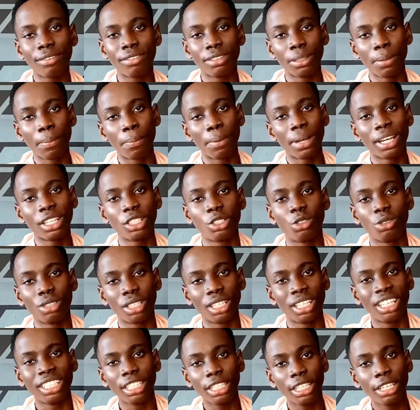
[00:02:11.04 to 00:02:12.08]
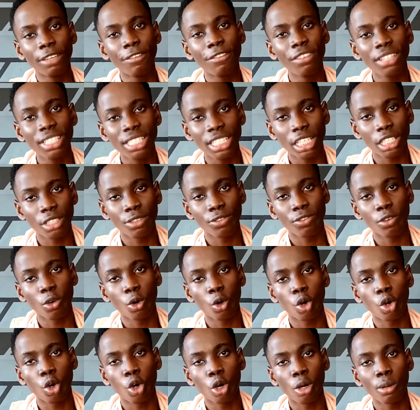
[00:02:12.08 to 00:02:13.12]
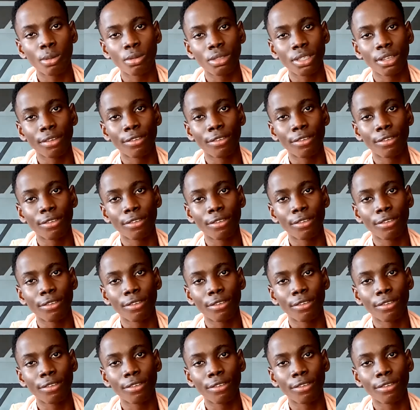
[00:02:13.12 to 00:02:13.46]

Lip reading: the battery. The Infinix S4 comes with